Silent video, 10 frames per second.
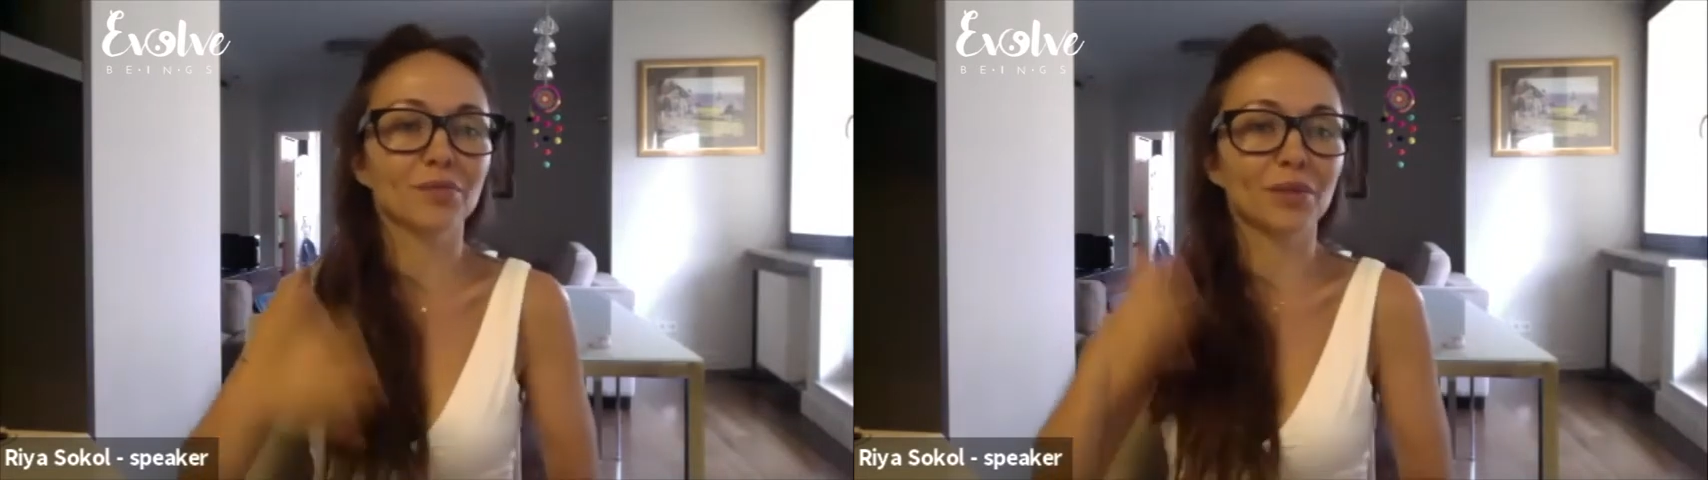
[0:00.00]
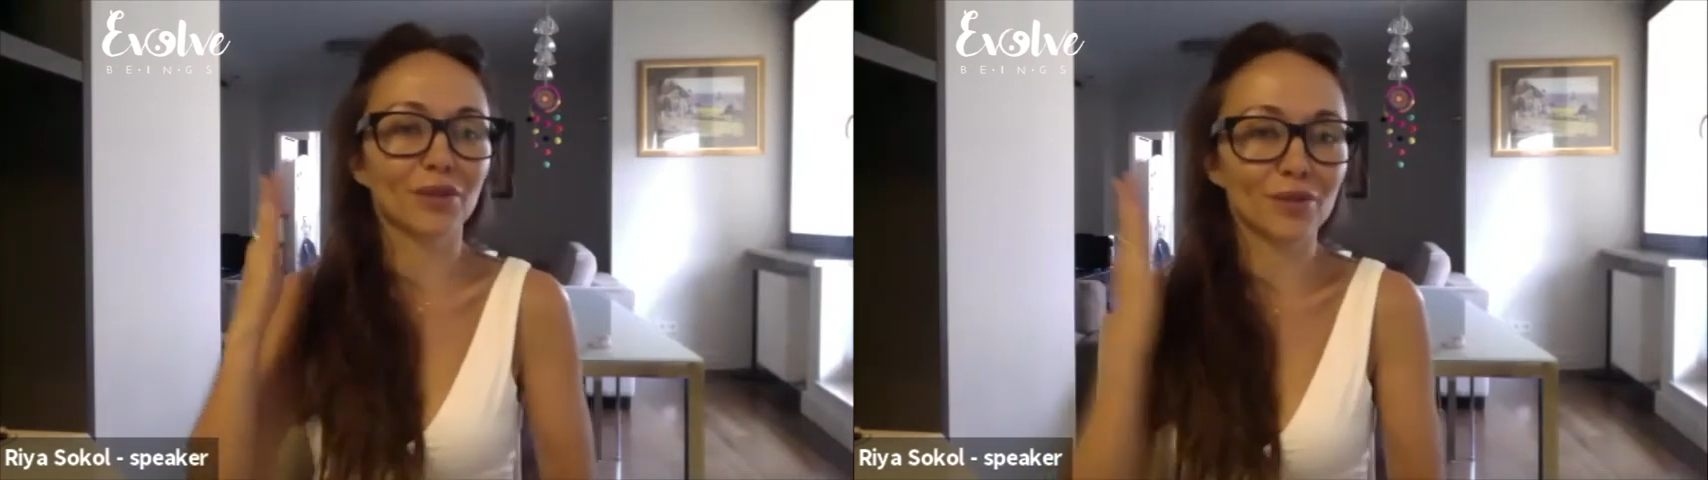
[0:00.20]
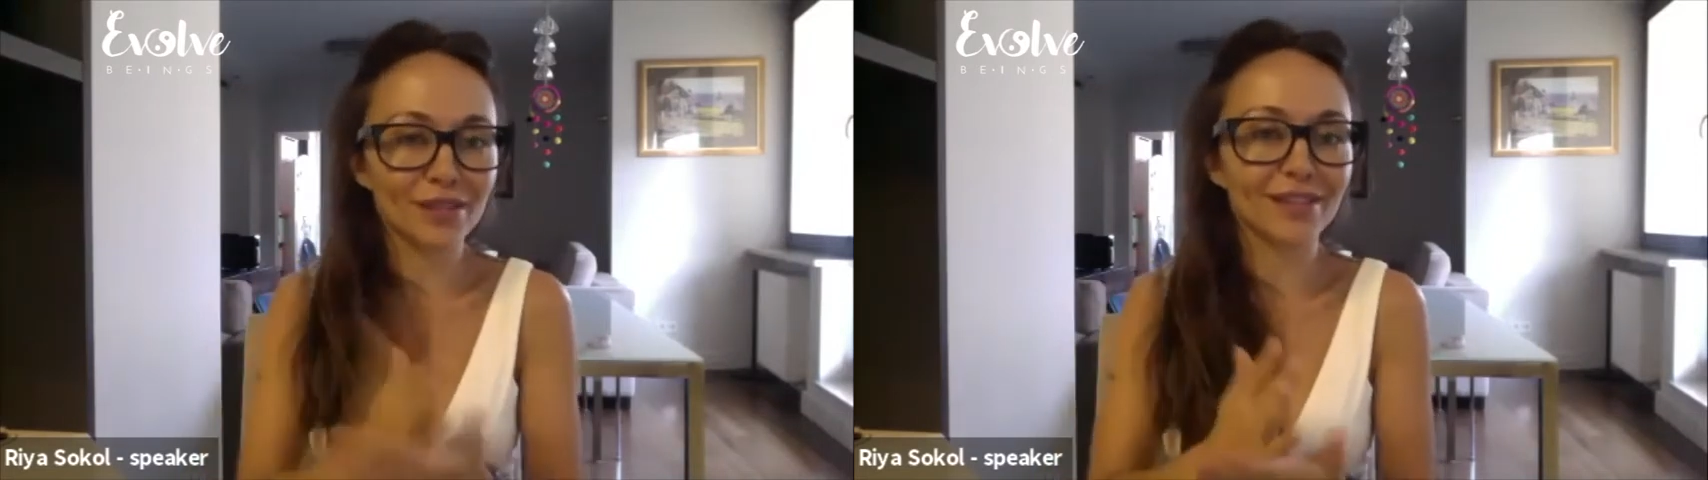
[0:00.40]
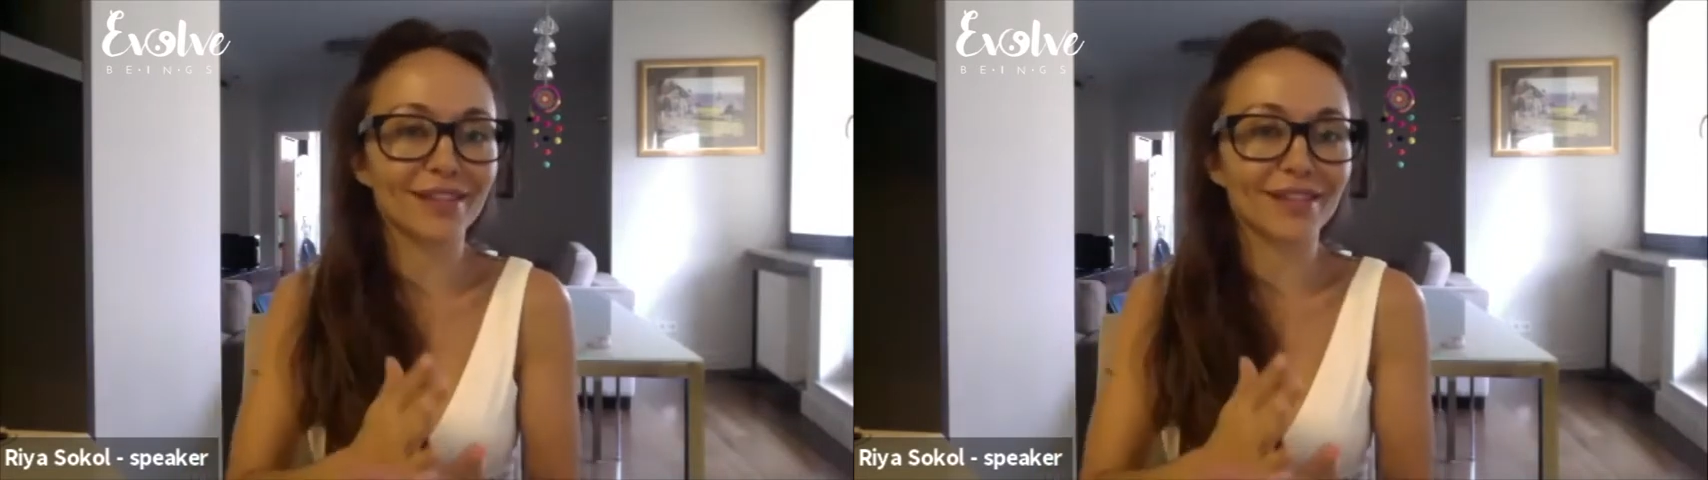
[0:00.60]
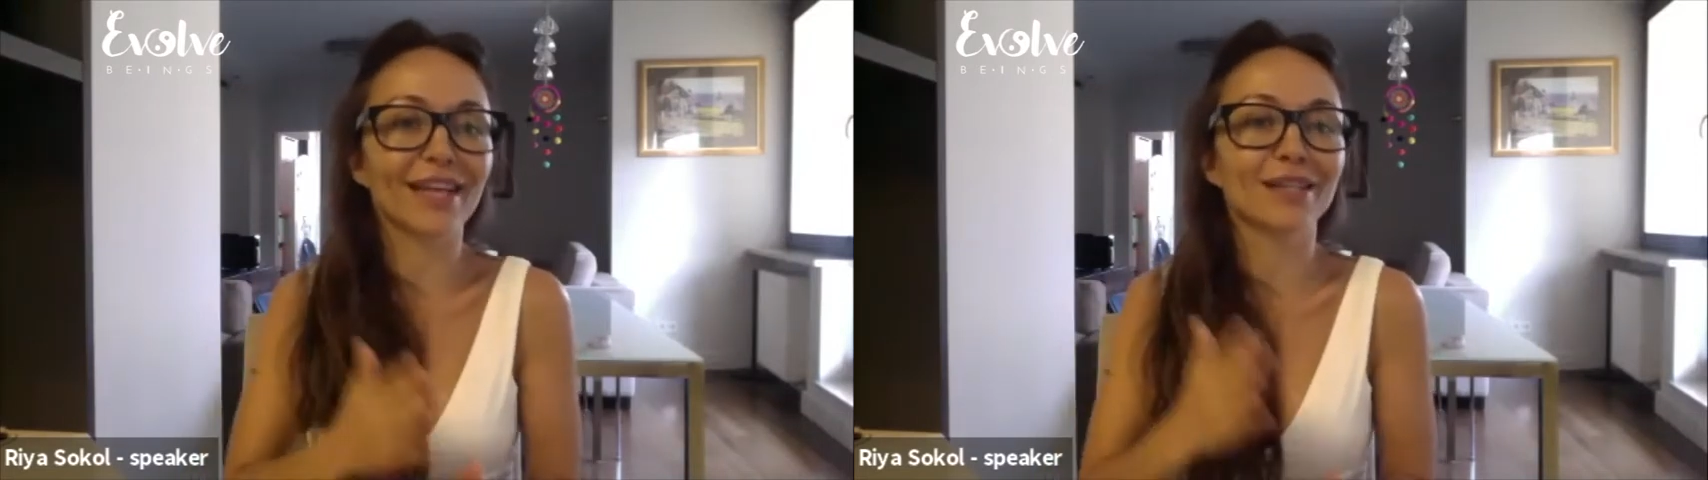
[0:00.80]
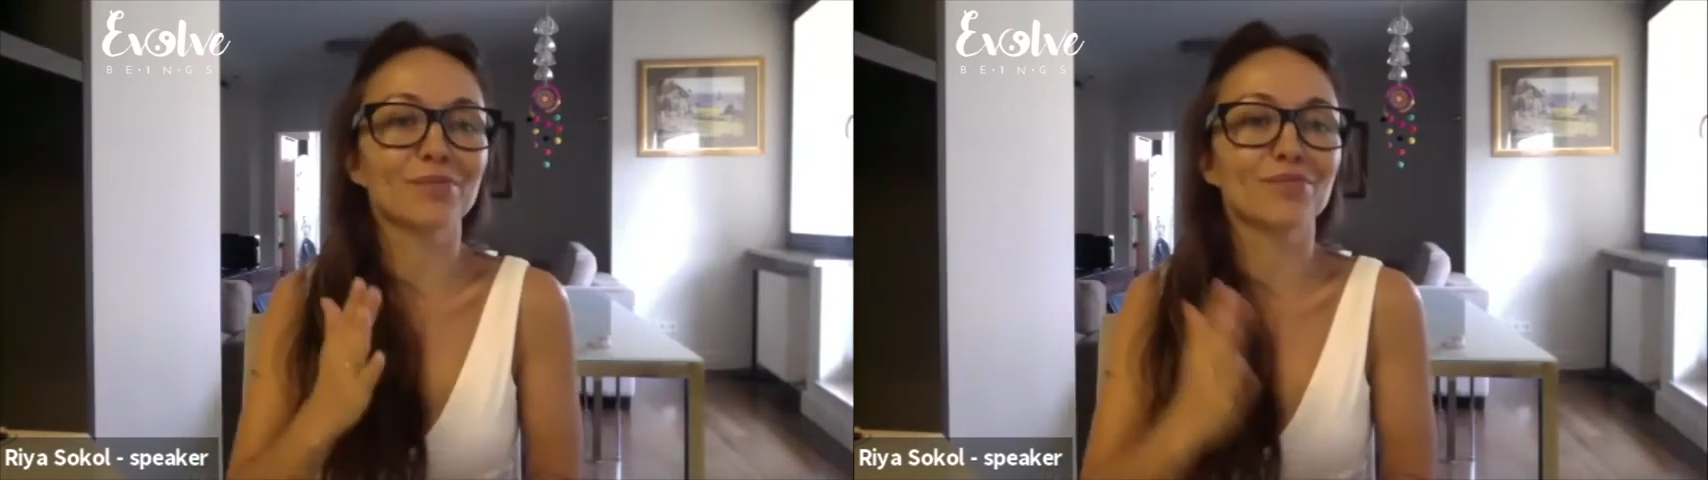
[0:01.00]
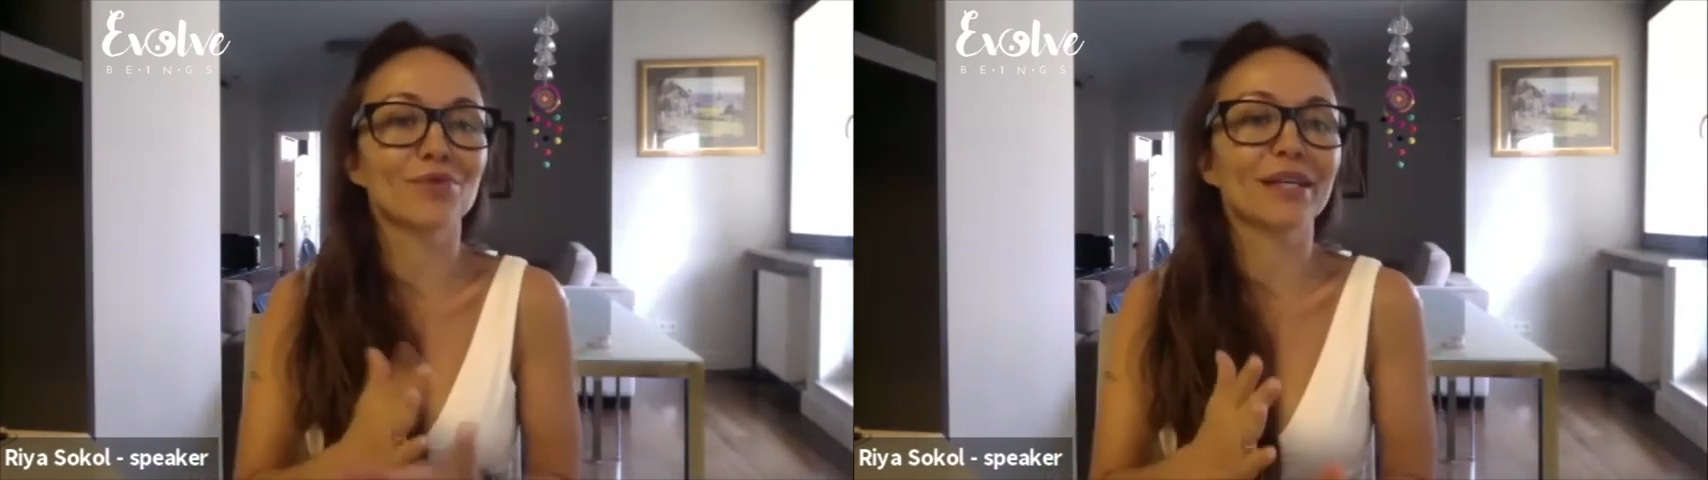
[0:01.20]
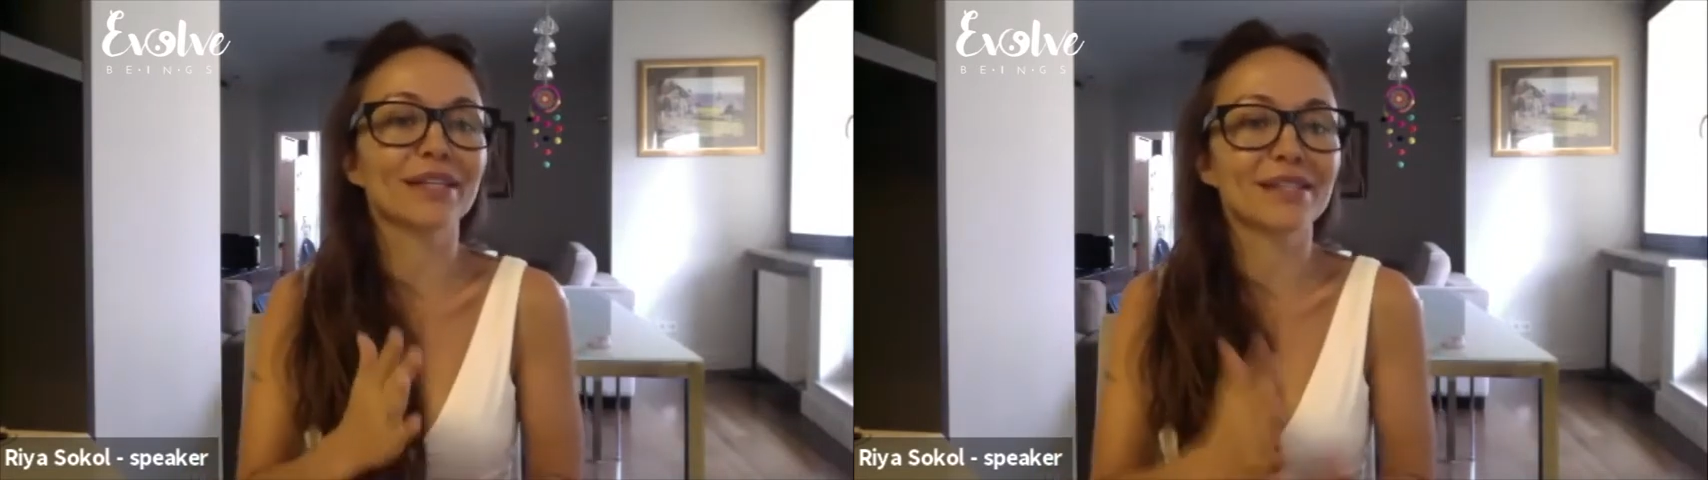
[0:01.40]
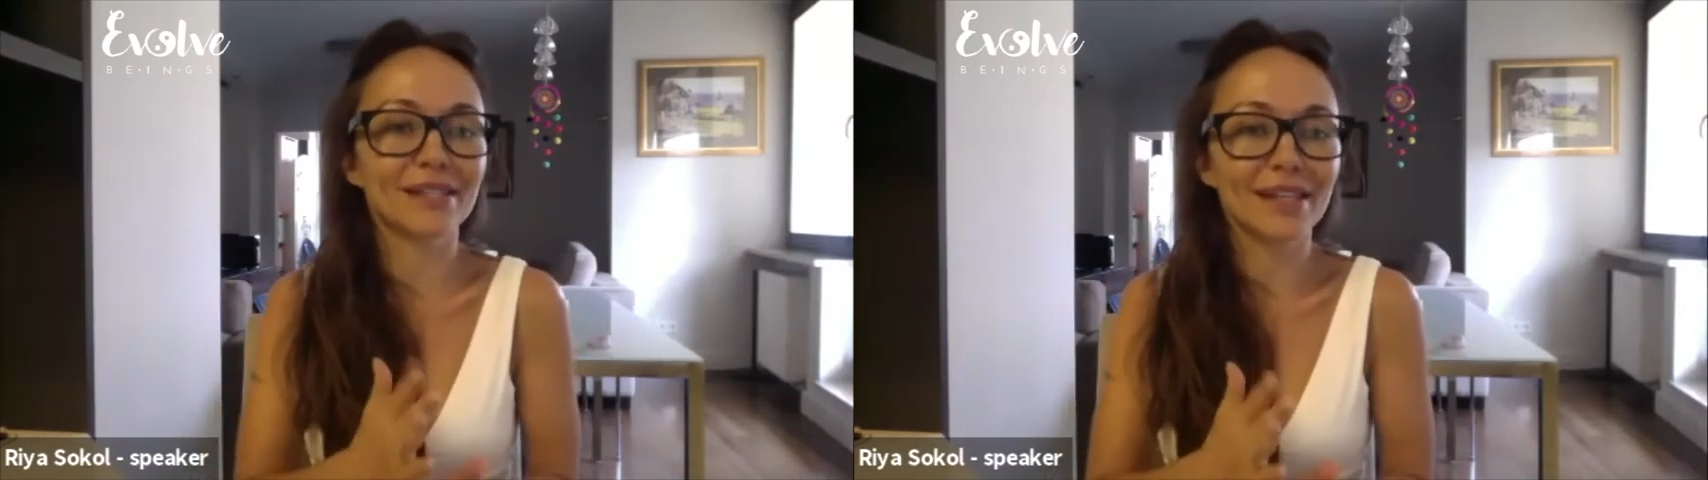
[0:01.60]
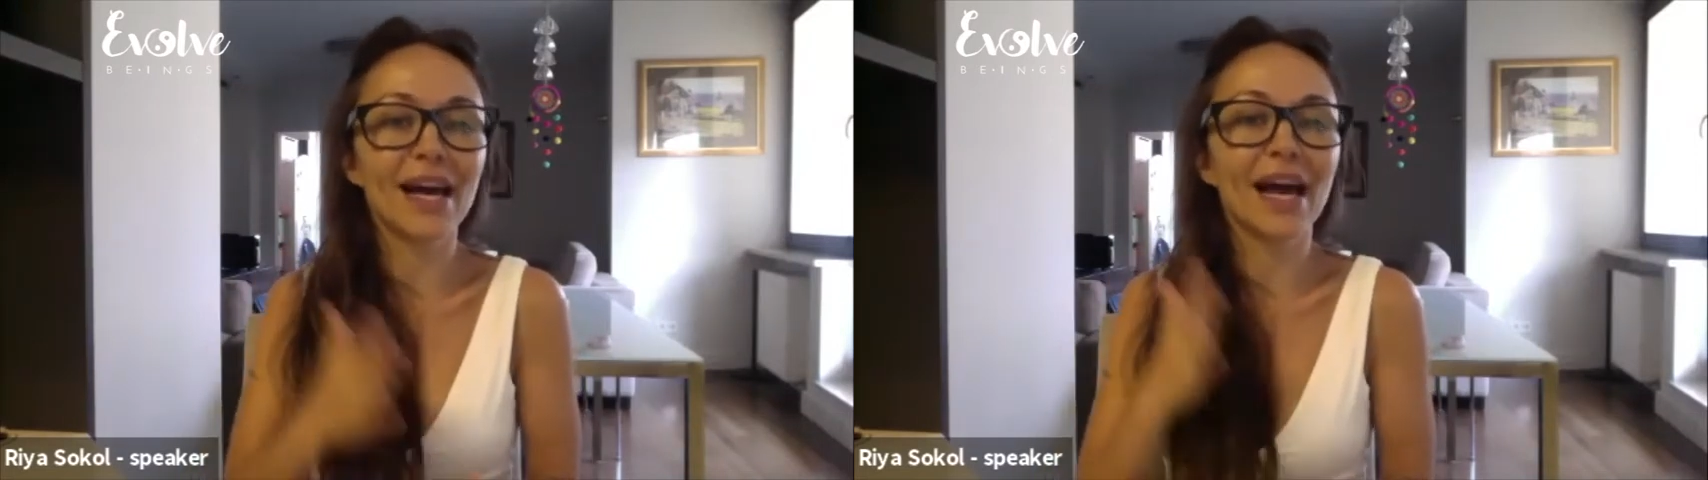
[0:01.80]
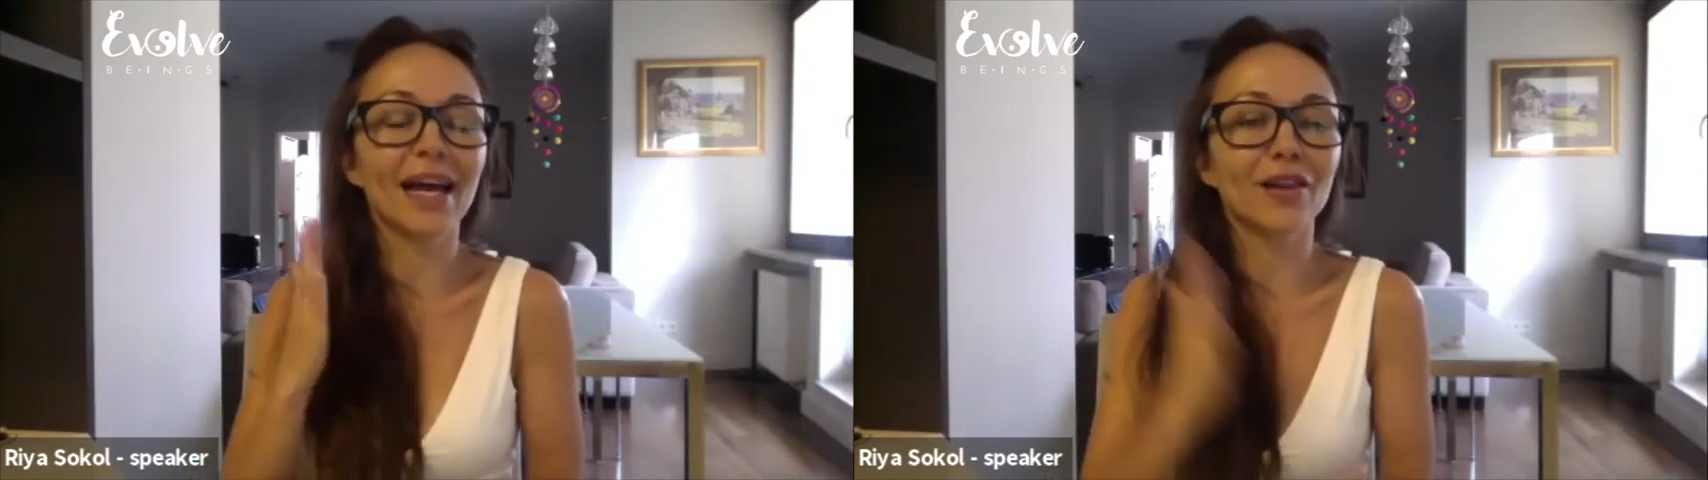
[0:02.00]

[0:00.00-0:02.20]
because that brings a lot